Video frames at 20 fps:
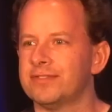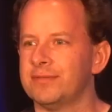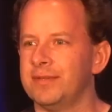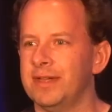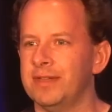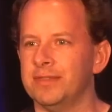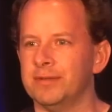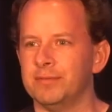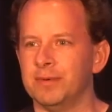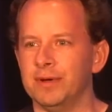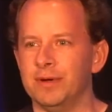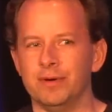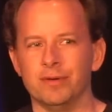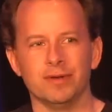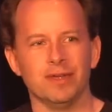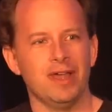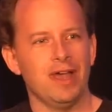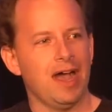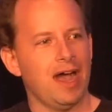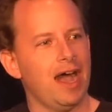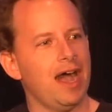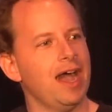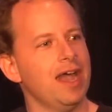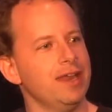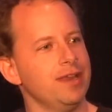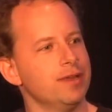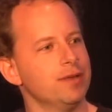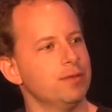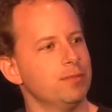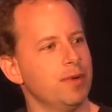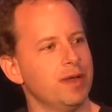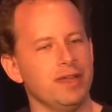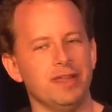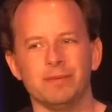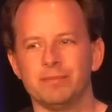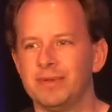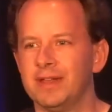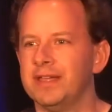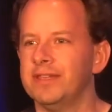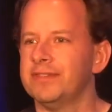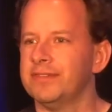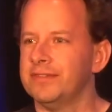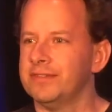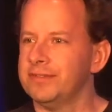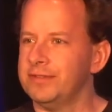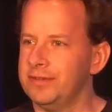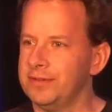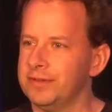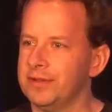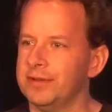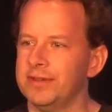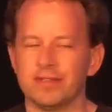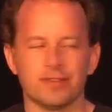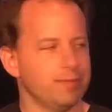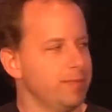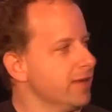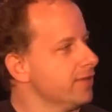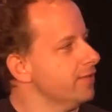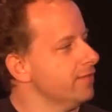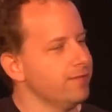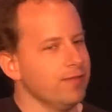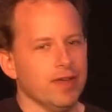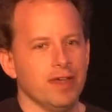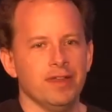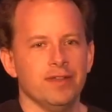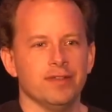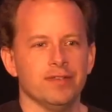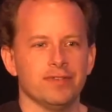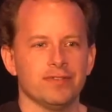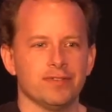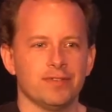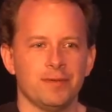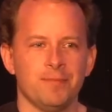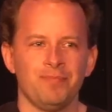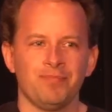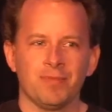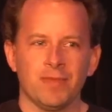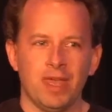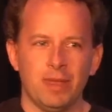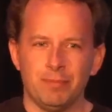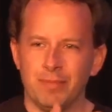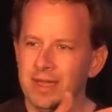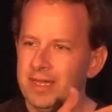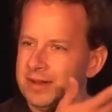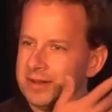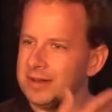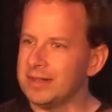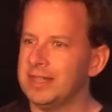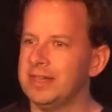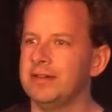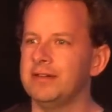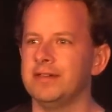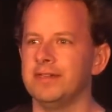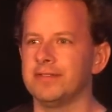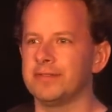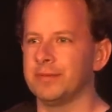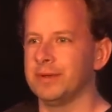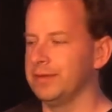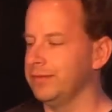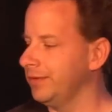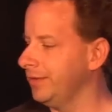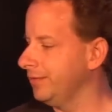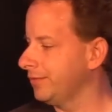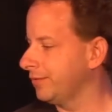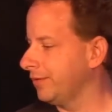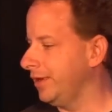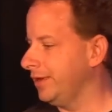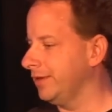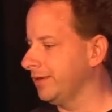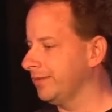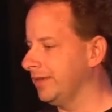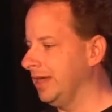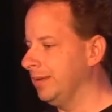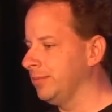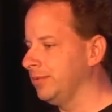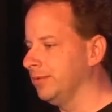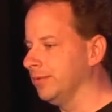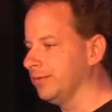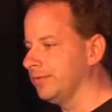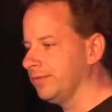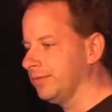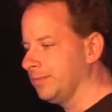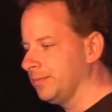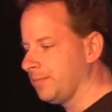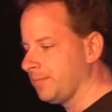around the world hiding away in places that you don't expect to find us. And Martin Leary is one of these great examples.